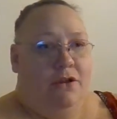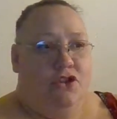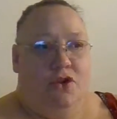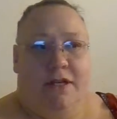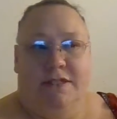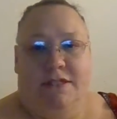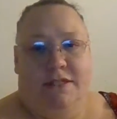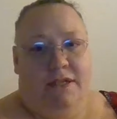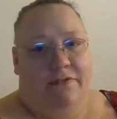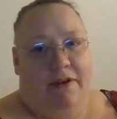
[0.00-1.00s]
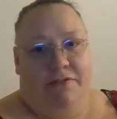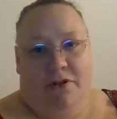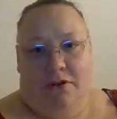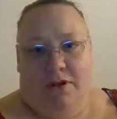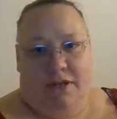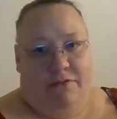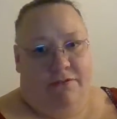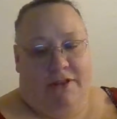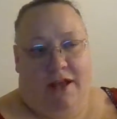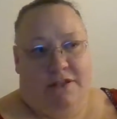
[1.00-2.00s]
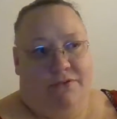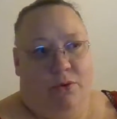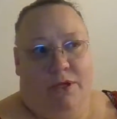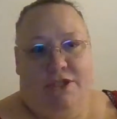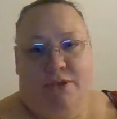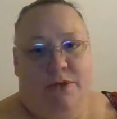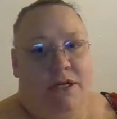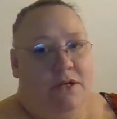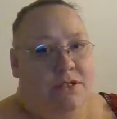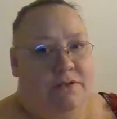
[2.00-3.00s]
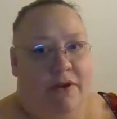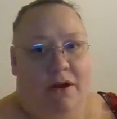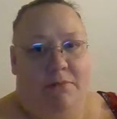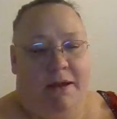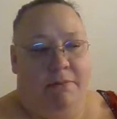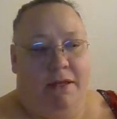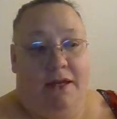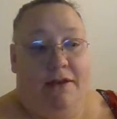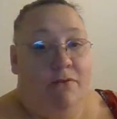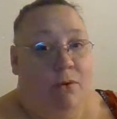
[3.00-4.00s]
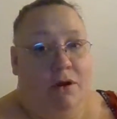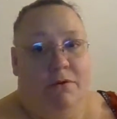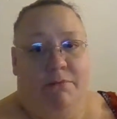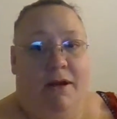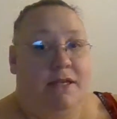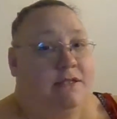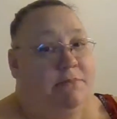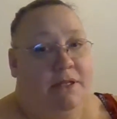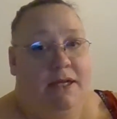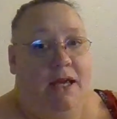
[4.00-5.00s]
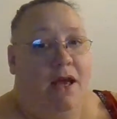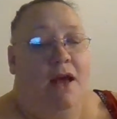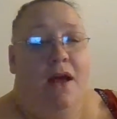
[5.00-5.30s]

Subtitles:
tricks and stuff I've learned in the last 42 years of how to make my life work with my disability